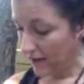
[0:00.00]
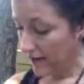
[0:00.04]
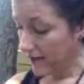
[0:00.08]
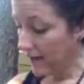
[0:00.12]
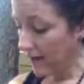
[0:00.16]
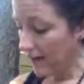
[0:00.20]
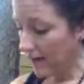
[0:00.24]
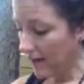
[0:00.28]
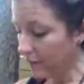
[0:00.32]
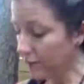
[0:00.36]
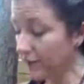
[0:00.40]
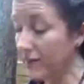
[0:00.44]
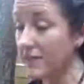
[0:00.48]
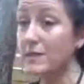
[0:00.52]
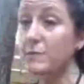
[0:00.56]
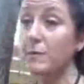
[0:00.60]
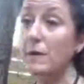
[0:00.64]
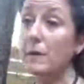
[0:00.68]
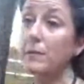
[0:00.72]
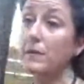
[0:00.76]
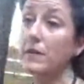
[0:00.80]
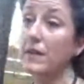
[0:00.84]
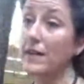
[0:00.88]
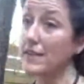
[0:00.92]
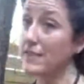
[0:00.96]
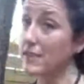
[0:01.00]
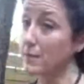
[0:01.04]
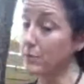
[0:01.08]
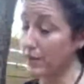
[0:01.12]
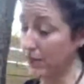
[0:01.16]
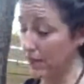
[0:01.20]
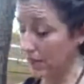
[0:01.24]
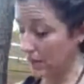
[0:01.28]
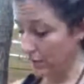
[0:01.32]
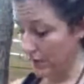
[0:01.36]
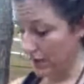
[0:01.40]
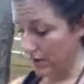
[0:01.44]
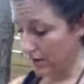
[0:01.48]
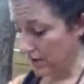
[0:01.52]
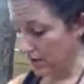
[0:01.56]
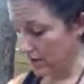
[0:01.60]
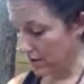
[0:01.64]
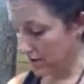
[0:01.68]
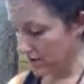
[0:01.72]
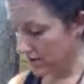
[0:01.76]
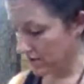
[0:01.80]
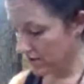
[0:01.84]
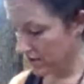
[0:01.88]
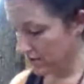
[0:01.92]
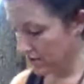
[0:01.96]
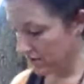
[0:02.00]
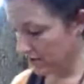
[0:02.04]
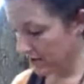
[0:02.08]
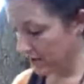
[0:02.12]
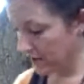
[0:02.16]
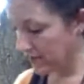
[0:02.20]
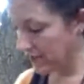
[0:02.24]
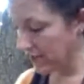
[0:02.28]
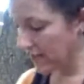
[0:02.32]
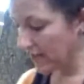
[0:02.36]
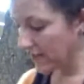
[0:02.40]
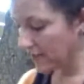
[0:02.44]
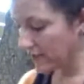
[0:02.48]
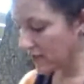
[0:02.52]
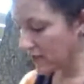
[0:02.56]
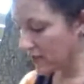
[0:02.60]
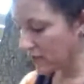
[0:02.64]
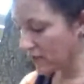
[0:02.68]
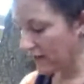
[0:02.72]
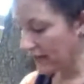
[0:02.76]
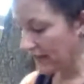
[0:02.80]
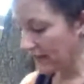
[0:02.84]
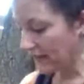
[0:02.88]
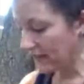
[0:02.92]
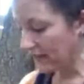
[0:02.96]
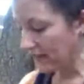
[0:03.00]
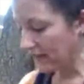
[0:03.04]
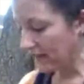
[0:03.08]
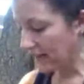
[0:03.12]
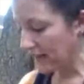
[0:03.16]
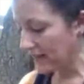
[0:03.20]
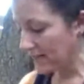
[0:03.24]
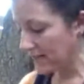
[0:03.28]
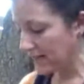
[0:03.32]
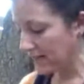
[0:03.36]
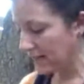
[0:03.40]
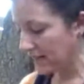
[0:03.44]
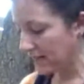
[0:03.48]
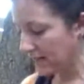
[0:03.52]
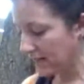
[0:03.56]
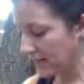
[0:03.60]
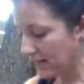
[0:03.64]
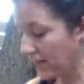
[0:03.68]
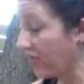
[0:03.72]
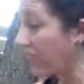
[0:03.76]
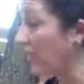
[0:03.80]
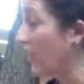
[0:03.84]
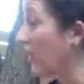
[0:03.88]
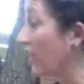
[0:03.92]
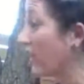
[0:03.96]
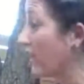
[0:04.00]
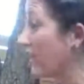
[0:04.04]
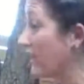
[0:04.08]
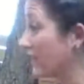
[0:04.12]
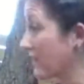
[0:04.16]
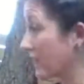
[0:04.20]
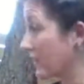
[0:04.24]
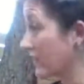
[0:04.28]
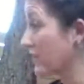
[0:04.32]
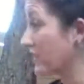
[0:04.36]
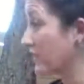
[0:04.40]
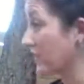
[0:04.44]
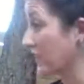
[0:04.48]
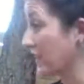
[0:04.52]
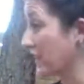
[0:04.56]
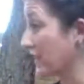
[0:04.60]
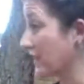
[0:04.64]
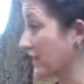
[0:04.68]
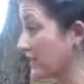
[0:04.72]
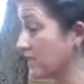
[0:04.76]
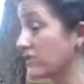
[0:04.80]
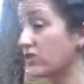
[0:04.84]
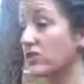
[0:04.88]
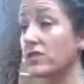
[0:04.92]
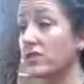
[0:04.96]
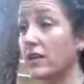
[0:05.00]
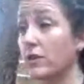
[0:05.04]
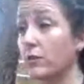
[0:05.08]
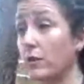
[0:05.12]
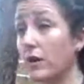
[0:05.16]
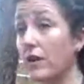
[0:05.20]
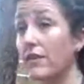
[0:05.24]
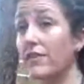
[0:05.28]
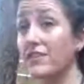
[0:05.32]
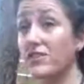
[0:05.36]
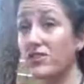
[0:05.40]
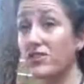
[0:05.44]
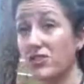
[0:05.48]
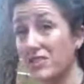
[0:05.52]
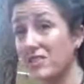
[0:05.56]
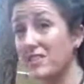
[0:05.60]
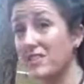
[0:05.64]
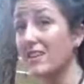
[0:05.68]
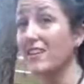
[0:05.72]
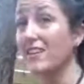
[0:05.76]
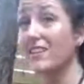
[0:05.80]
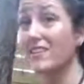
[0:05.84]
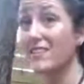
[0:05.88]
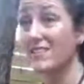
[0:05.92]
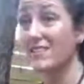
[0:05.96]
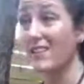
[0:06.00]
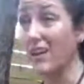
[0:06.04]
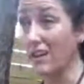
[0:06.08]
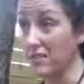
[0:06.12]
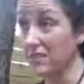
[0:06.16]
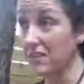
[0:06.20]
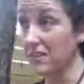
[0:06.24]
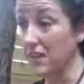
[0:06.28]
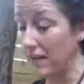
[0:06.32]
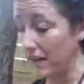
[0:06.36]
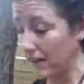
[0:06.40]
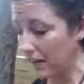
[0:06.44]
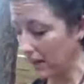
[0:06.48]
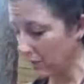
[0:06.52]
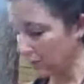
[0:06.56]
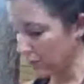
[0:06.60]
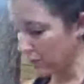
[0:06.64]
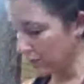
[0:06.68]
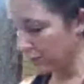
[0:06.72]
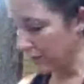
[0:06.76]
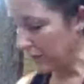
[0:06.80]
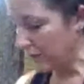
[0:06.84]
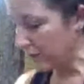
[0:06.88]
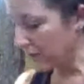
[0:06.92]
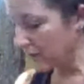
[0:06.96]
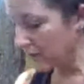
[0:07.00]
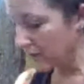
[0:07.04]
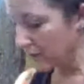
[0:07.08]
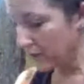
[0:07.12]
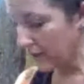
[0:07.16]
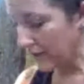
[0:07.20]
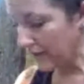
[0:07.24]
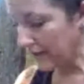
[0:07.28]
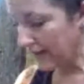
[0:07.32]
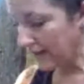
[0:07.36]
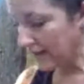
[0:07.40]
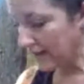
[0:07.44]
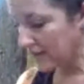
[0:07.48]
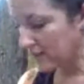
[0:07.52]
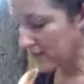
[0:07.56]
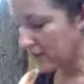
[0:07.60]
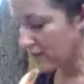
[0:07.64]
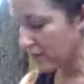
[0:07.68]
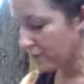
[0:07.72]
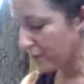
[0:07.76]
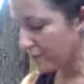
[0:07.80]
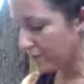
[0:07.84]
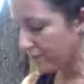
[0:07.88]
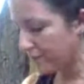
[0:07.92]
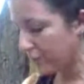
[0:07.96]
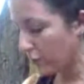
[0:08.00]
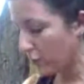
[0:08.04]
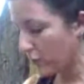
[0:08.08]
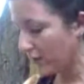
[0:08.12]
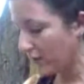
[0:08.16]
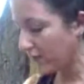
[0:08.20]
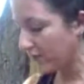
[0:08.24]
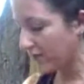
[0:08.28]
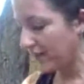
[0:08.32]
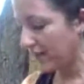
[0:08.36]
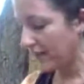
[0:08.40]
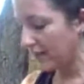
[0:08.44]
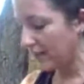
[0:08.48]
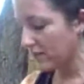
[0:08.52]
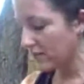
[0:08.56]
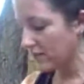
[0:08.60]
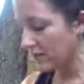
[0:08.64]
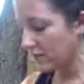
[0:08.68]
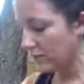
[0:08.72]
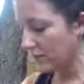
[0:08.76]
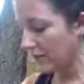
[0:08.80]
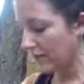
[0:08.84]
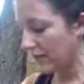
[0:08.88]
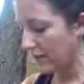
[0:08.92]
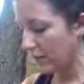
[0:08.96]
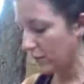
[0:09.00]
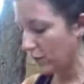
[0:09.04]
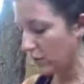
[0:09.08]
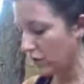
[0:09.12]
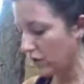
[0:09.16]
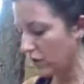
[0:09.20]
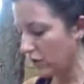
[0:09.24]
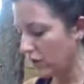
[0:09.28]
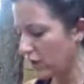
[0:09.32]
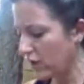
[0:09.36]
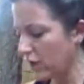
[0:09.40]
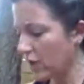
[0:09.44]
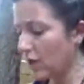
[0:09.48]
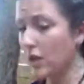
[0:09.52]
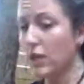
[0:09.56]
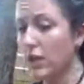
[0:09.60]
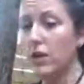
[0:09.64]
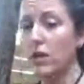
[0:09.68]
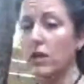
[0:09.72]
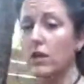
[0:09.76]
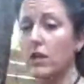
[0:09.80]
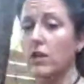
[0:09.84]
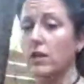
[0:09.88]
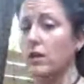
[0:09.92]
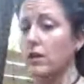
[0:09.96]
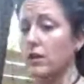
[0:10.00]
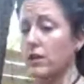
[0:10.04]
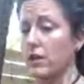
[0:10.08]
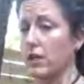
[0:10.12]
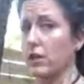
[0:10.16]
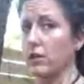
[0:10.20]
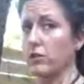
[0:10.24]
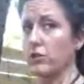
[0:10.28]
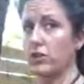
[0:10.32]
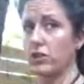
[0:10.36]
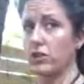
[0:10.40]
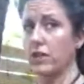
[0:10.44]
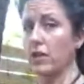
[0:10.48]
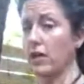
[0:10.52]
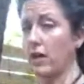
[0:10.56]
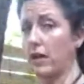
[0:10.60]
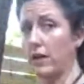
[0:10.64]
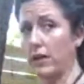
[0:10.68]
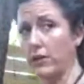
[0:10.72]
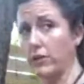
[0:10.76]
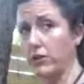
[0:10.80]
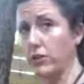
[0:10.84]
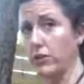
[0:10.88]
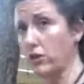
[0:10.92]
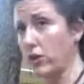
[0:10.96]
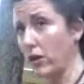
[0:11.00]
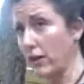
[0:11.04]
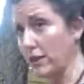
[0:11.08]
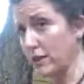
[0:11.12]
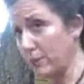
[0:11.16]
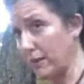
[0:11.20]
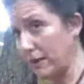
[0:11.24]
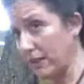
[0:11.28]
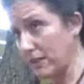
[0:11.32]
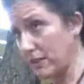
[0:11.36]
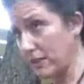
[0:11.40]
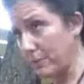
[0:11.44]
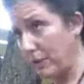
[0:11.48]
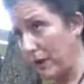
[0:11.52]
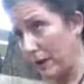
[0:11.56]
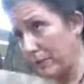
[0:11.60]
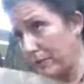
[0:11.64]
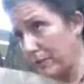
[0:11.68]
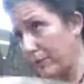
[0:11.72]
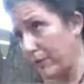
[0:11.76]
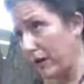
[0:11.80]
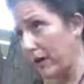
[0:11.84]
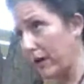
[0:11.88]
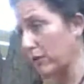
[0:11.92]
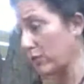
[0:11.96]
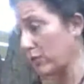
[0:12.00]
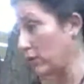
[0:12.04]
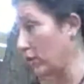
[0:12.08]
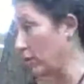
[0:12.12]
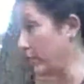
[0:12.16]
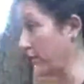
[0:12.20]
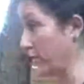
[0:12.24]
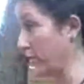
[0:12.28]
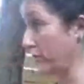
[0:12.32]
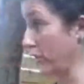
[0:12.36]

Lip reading: Yeah, because people like to blame others instead of just recognizing the thought or the feeling. It's just like, well, this just is okay. We like to point fingers and blame. Well, you know, she got onto drugs because of Bobby Brown. Well, but